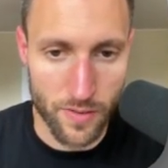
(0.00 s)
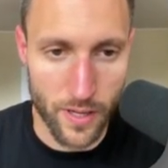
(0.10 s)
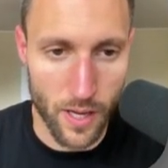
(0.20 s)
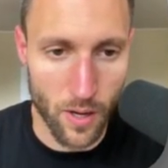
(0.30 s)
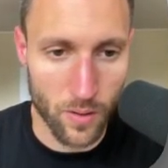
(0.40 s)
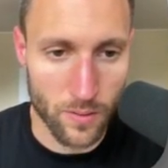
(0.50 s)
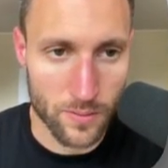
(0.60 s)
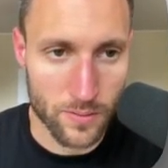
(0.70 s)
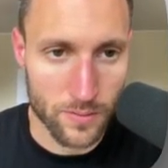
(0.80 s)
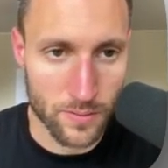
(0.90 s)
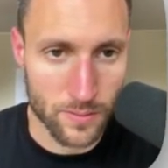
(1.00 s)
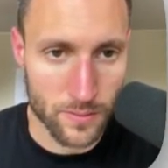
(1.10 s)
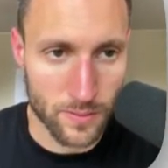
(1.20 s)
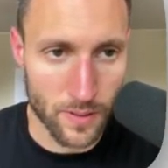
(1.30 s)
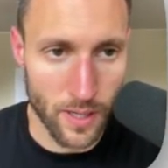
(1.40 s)
video,
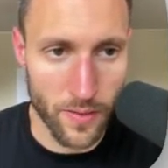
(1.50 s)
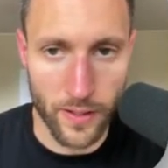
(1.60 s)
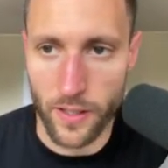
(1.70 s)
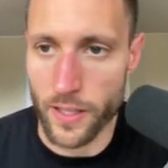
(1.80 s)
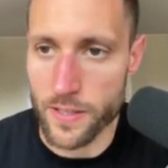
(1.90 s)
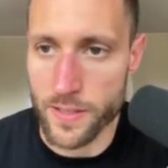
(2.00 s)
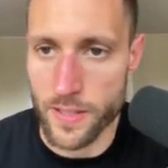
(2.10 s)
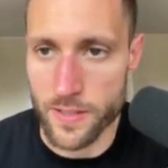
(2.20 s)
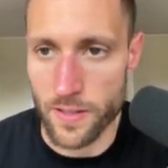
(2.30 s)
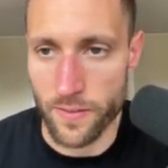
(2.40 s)
and I think you get a sense of